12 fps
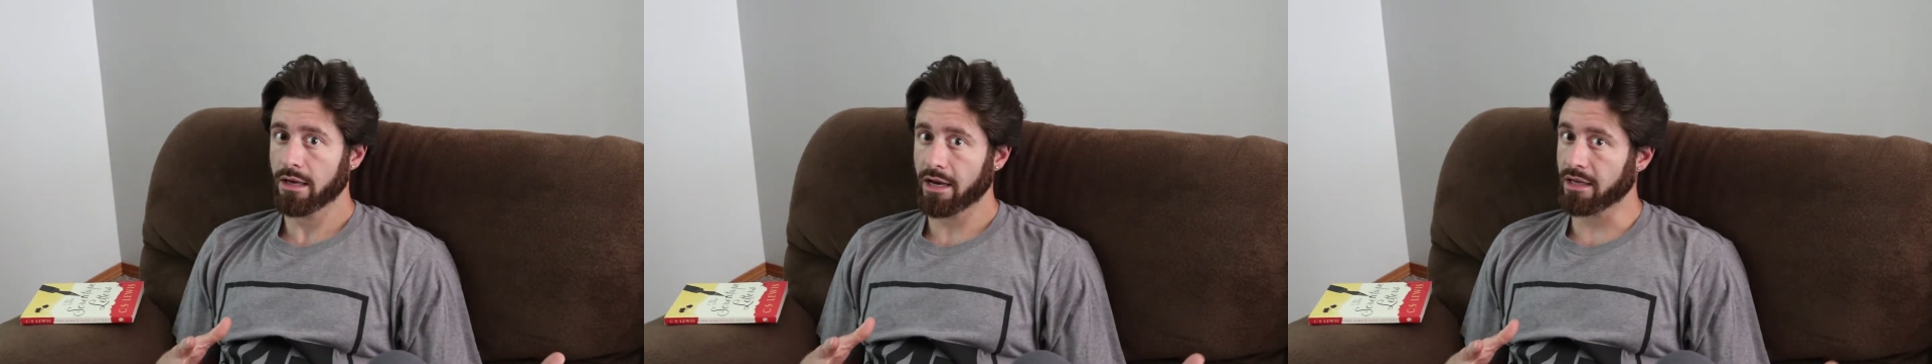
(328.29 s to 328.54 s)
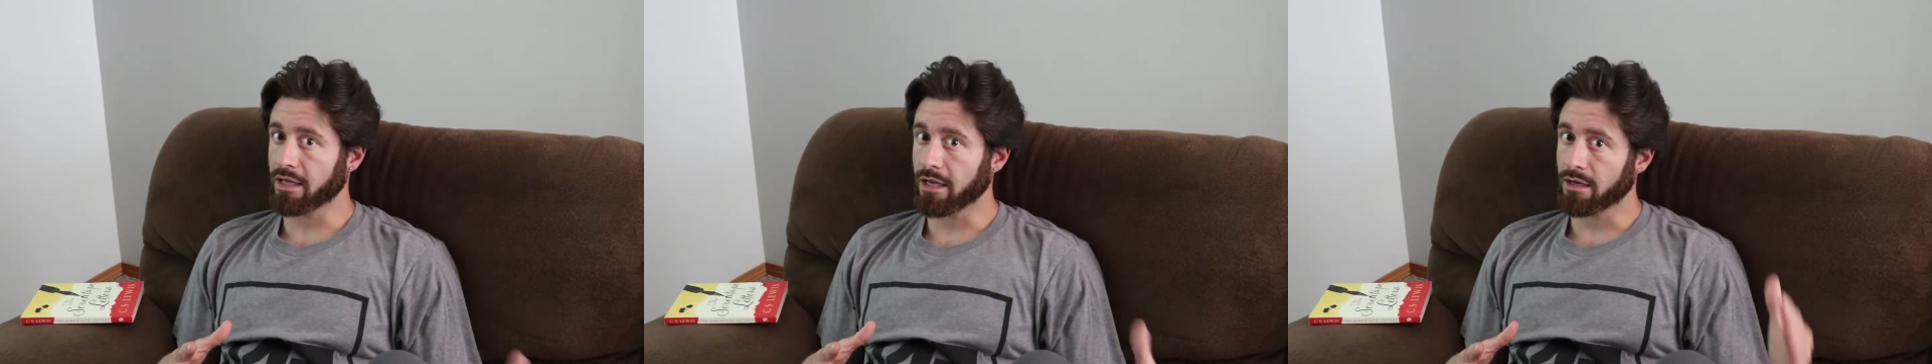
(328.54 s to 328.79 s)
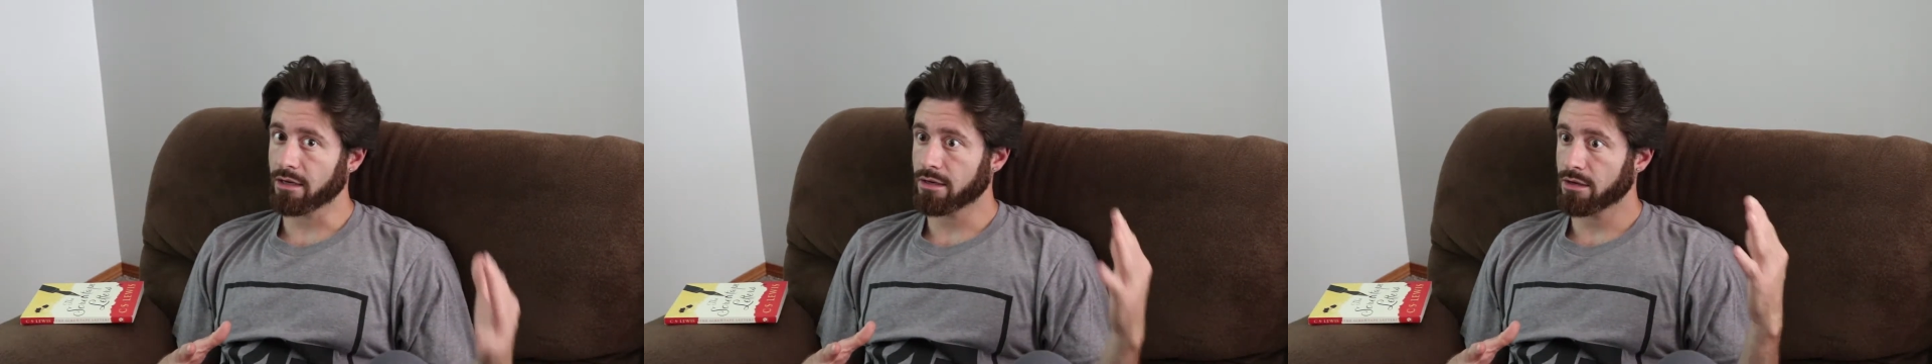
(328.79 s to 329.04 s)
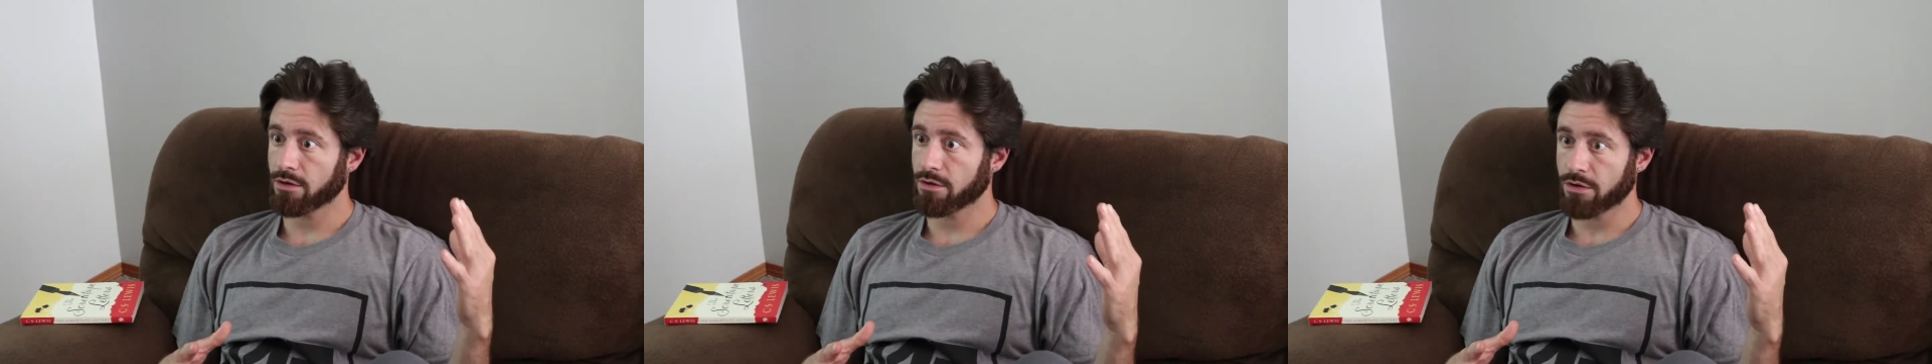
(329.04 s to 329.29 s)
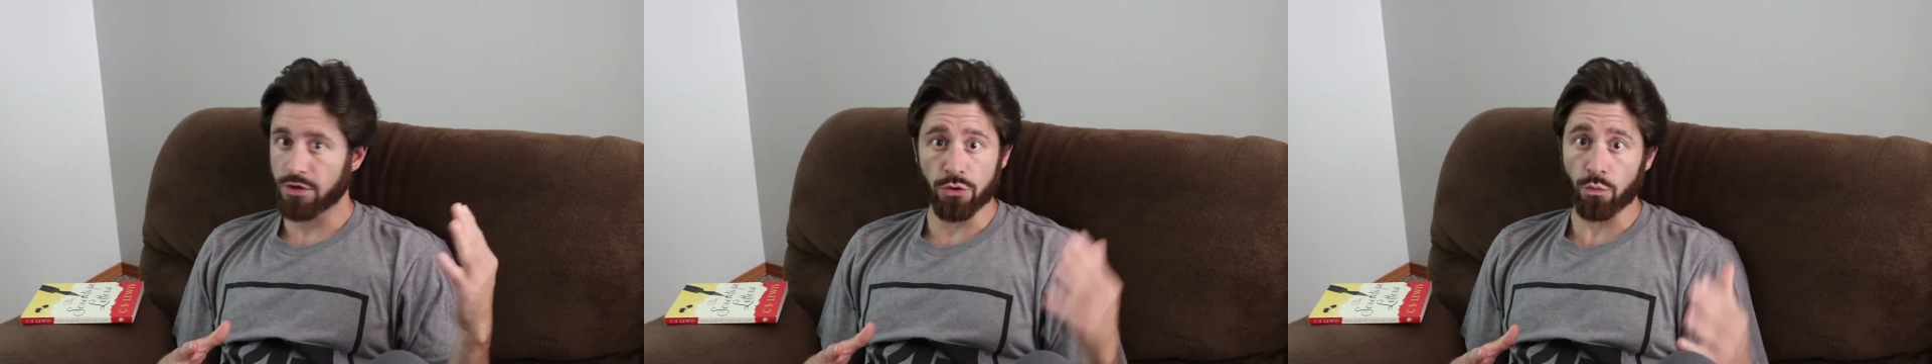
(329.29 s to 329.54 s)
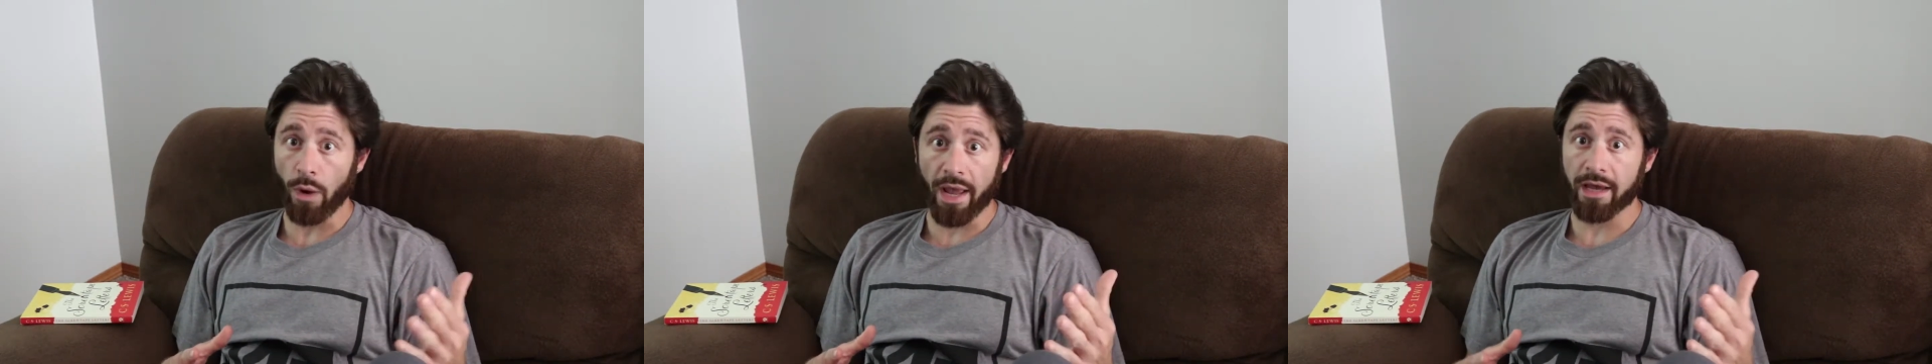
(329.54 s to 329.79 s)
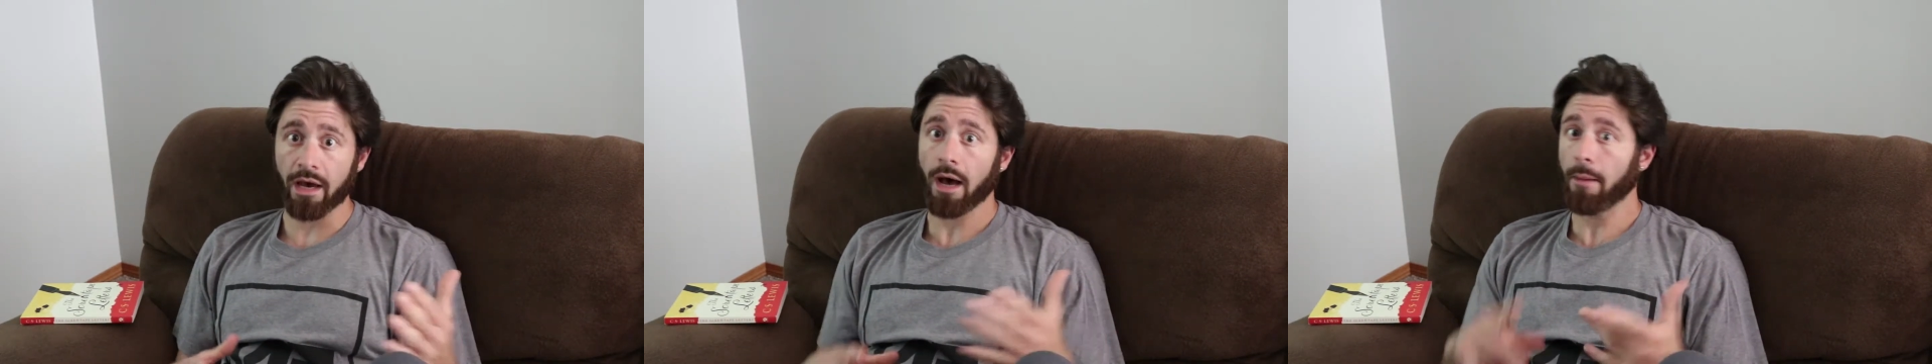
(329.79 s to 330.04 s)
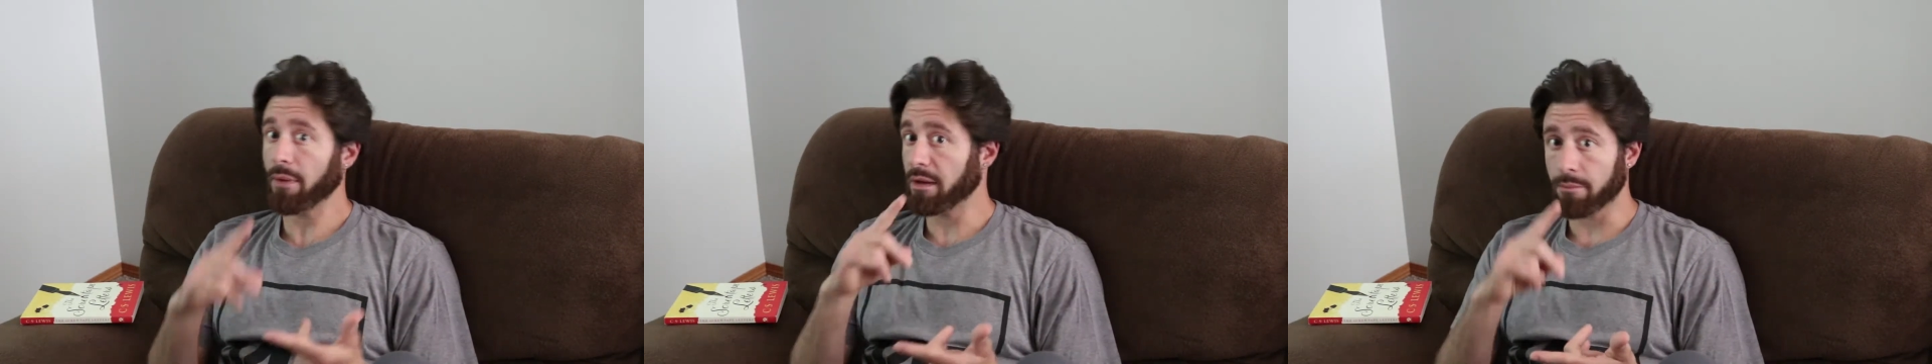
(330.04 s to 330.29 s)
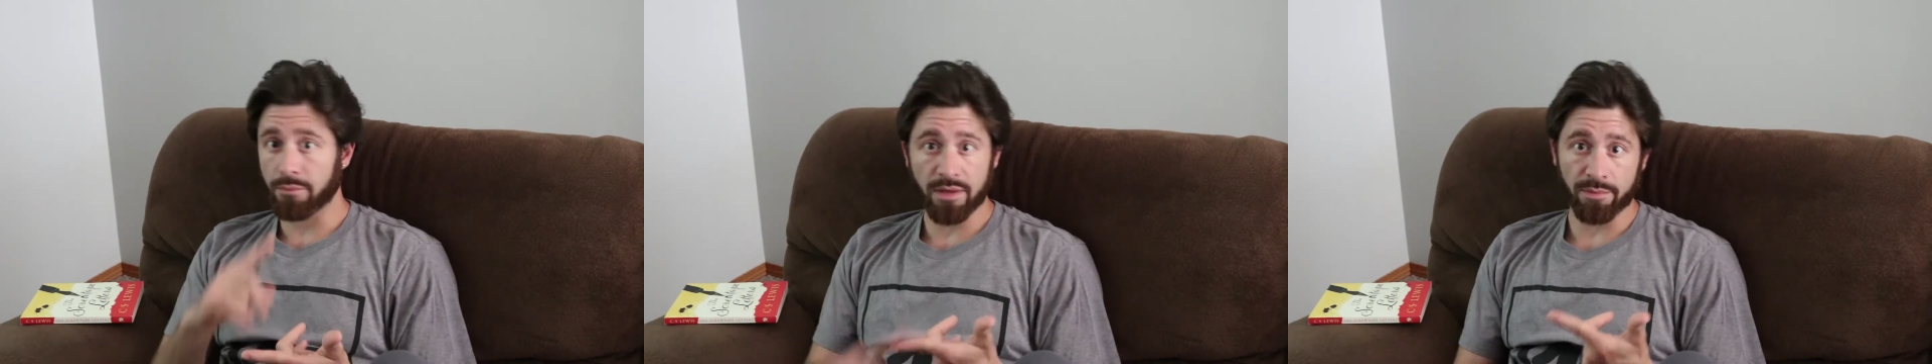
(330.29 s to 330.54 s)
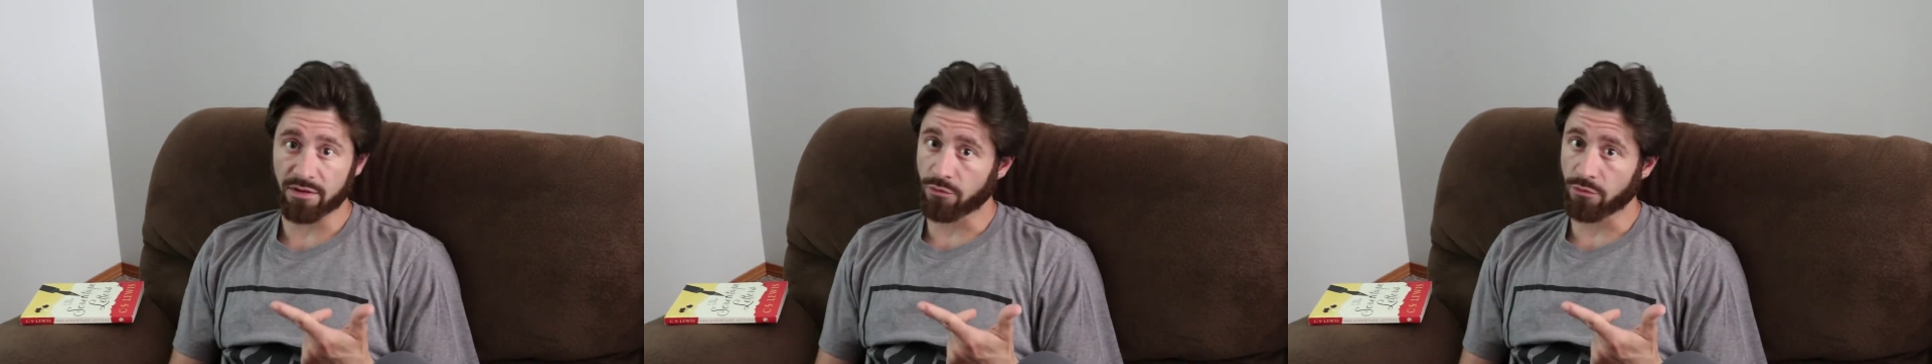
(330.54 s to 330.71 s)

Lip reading: and then you wake up and people